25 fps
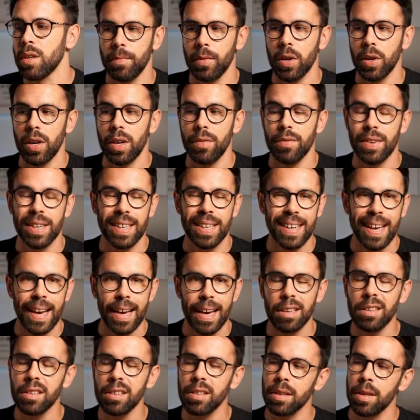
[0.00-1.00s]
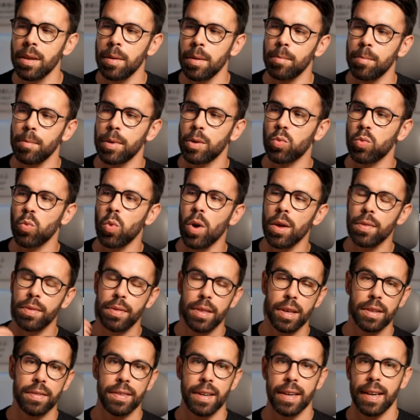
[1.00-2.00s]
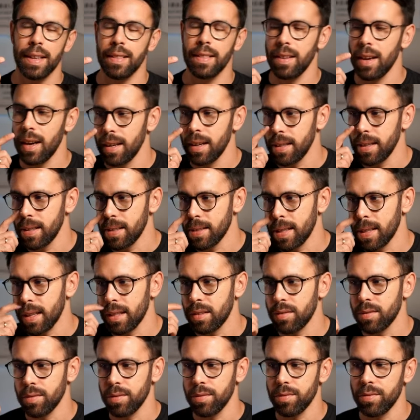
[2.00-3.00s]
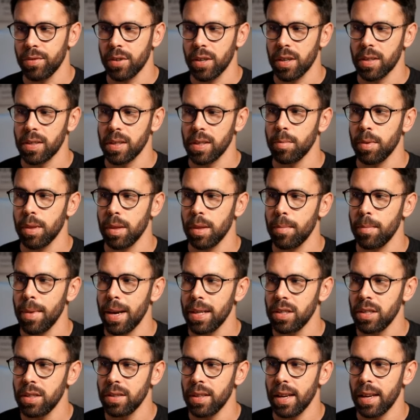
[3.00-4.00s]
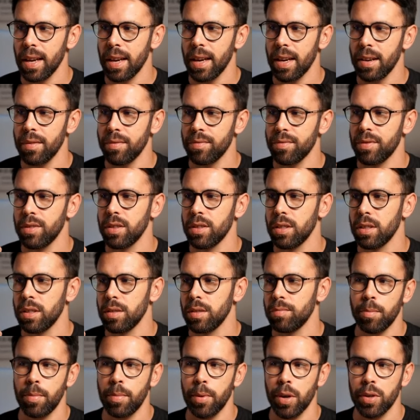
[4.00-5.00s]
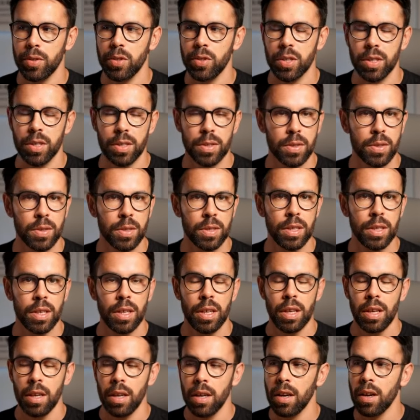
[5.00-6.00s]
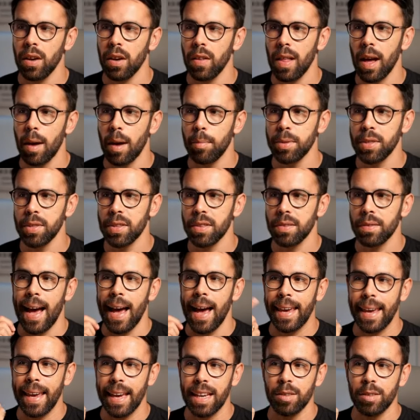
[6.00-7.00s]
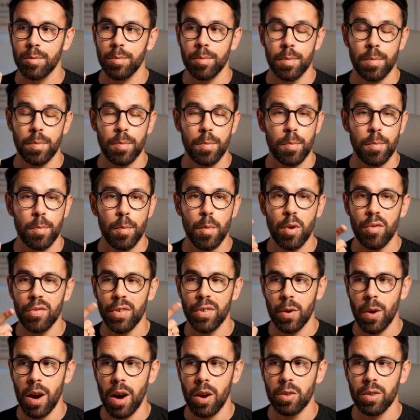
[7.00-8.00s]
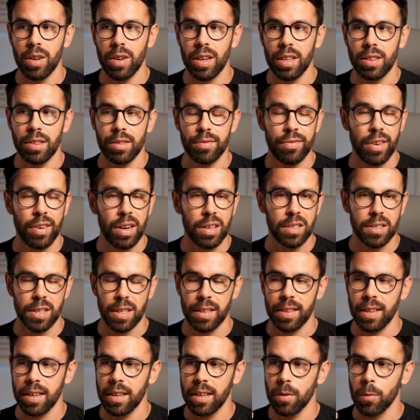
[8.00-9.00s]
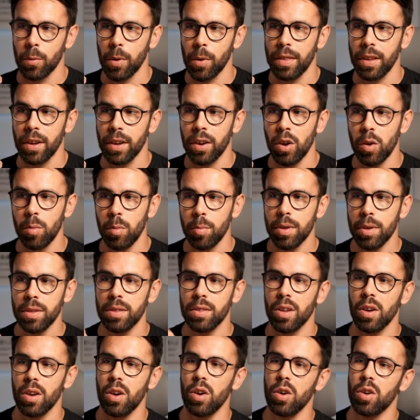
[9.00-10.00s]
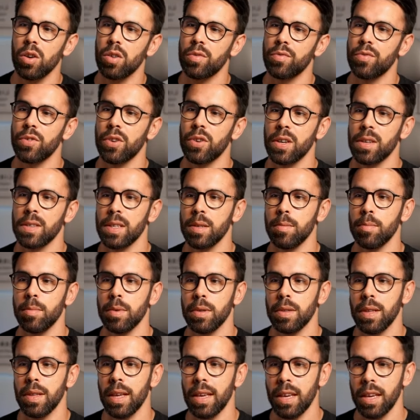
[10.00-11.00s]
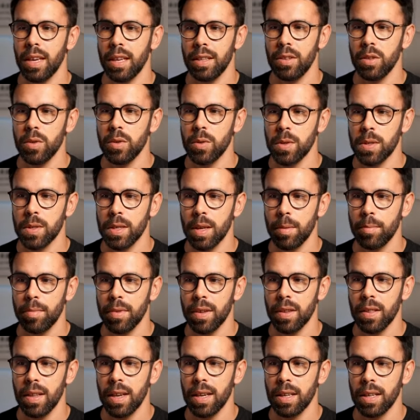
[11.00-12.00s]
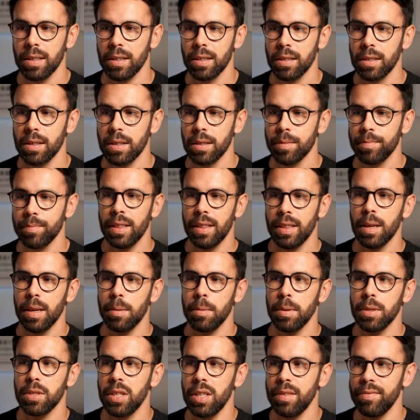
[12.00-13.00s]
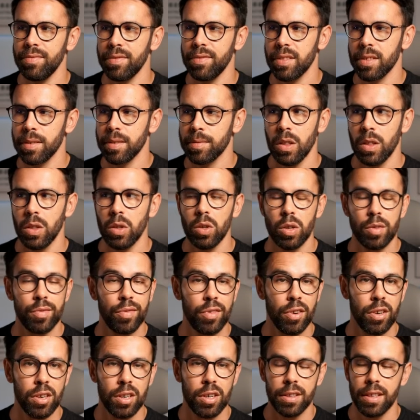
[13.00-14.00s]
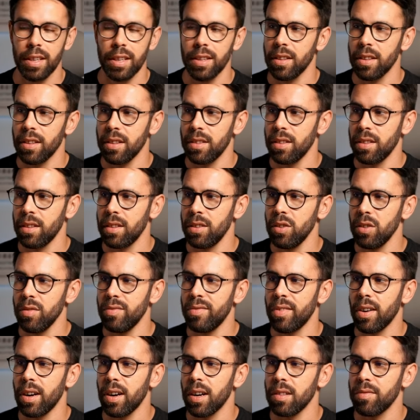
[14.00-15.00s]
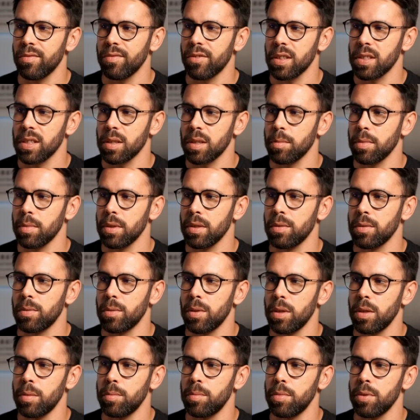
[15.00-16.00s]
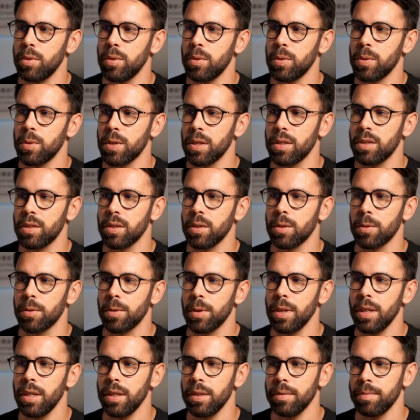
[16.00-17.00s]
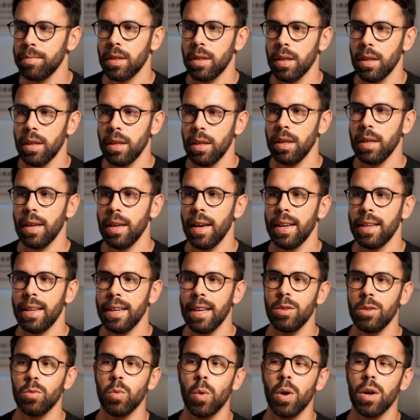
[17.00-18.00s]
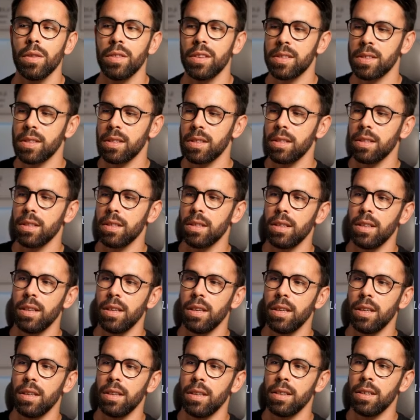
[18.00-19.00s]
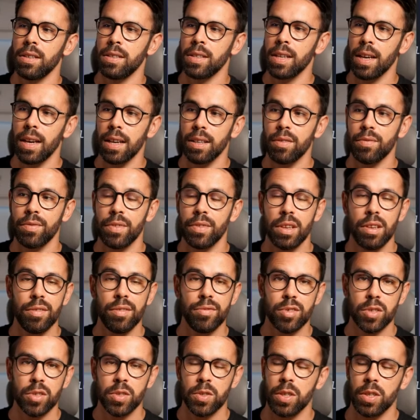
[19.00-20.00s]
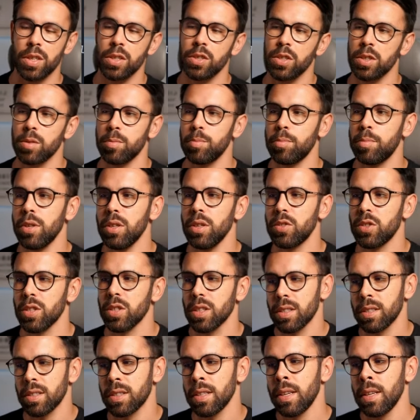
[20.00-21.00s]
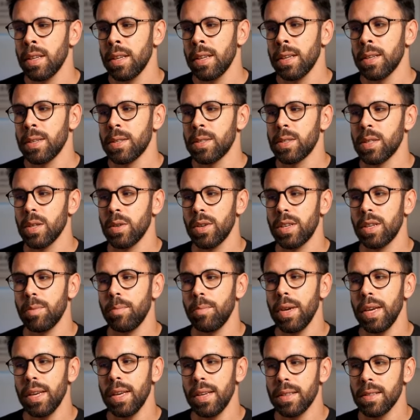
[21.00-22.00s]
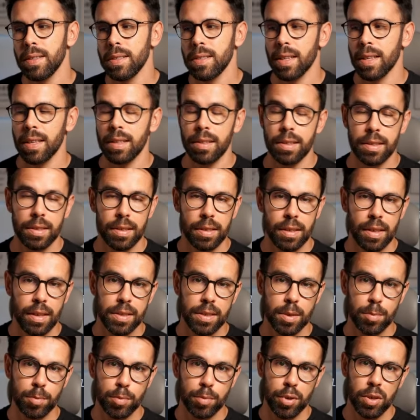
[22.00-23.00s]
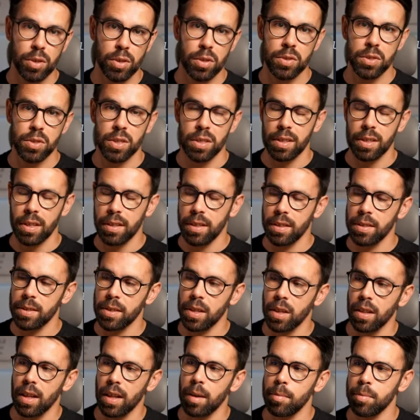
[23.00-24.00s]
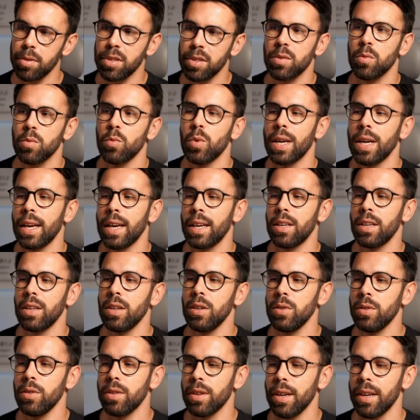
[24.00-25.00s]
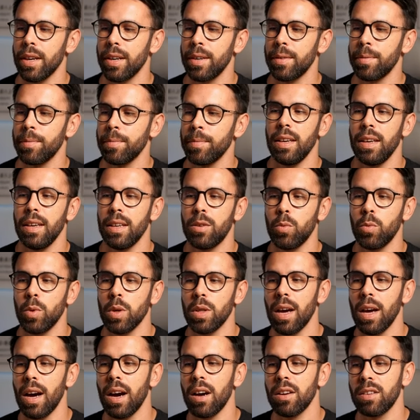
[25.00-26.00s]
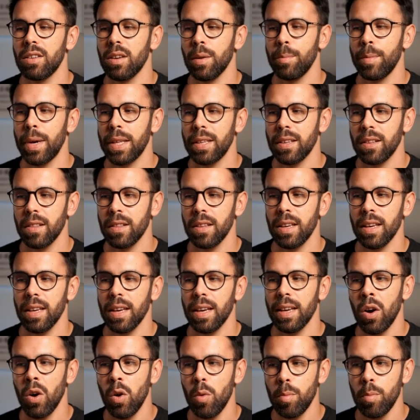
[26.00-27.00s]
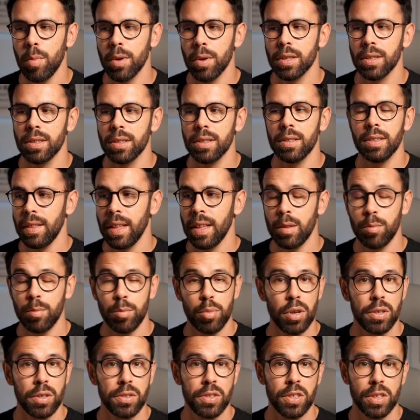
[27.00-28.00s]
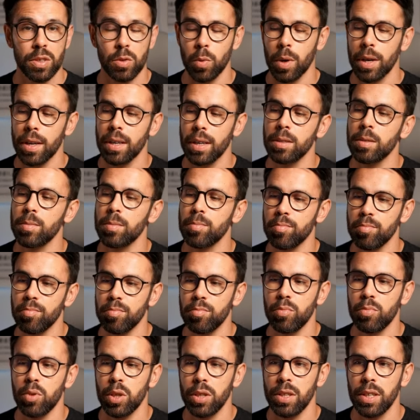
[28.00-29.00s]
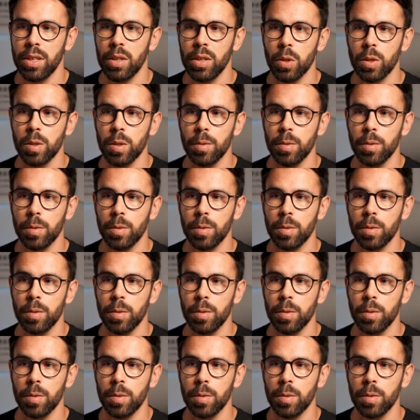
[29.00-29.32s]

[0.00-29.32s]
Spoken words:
Not even that, but one thing that I like is that, for example, imagine that I have the projects collapsed. I can move around in the files that are already open, or for example, I can use something like the double shift, look for a new file, for example, repository, okay, and that one is the inside of the infrastructure project. So it means that is a project that is collapsed. When I go there, it will automatically open that project, what is pretty cool.